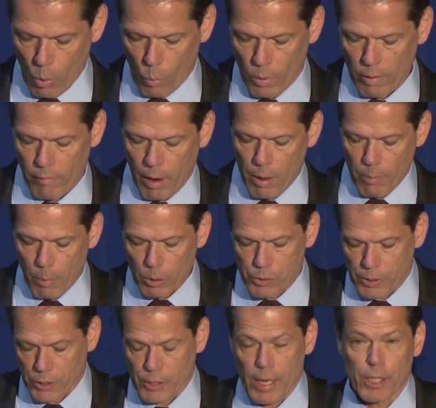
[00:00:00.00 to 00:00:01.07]
One of our most
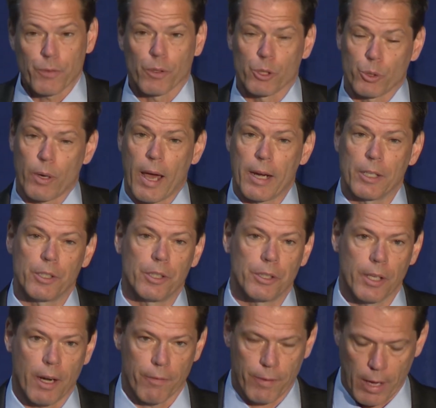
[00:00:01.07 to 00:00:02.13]
successful strategies
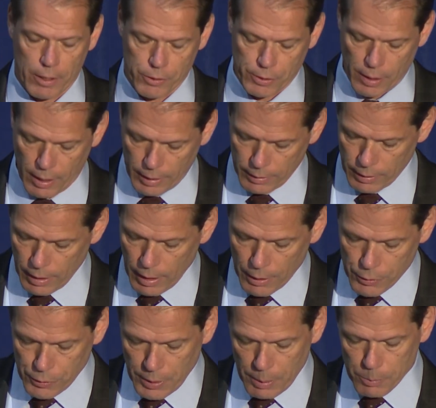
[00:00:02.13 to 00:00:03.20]
in Afghanistan
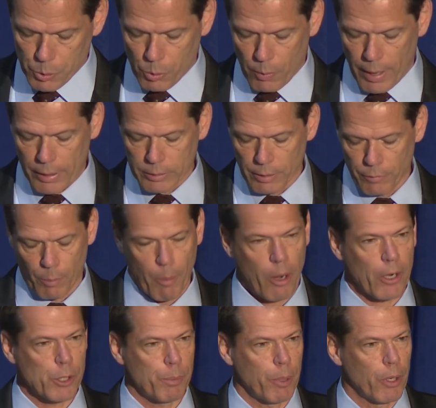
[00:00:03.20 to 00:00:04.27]
stems directly from our
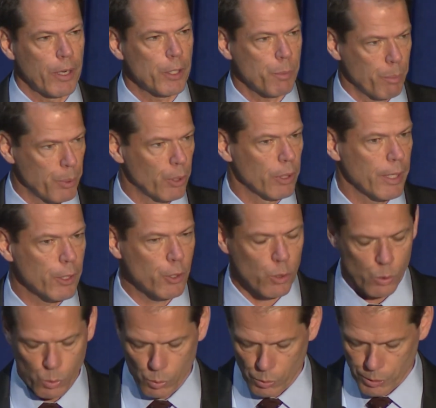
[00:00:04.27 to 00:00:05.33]
experience building
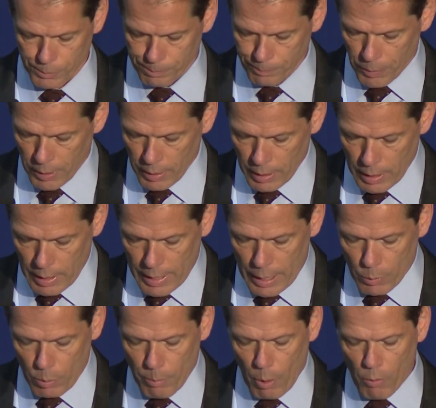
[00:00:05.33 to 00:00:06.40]
schools.
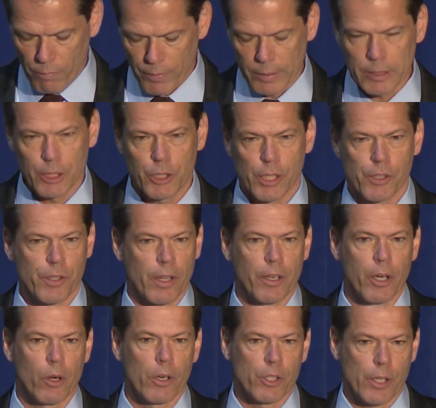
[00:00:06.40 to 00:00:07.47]
In remote villages, the
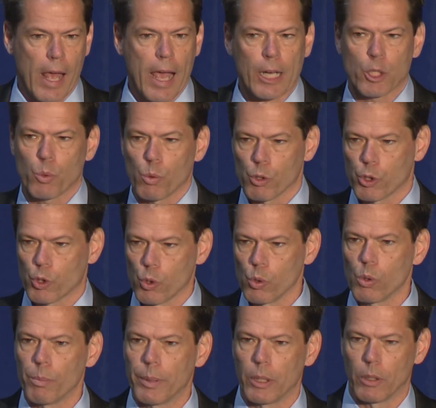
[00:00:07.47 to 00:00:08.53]
nearest actual
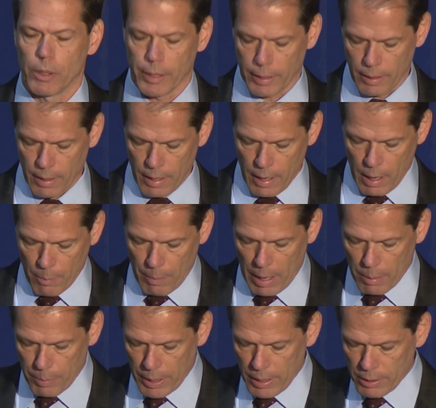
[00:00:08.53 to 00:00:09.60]
school building
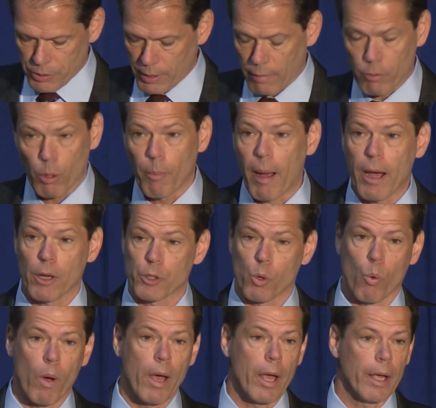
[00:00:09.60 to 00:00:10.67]
may be several miles
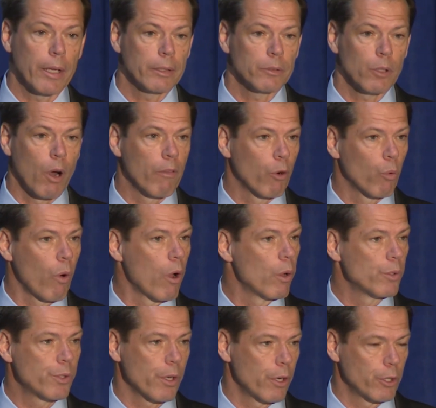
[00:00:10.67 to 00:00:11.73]
away over
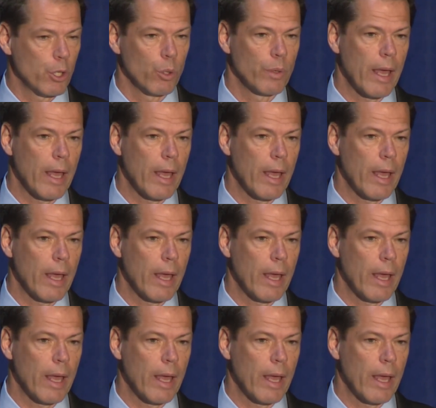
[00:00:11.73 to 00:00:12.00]
roads that are too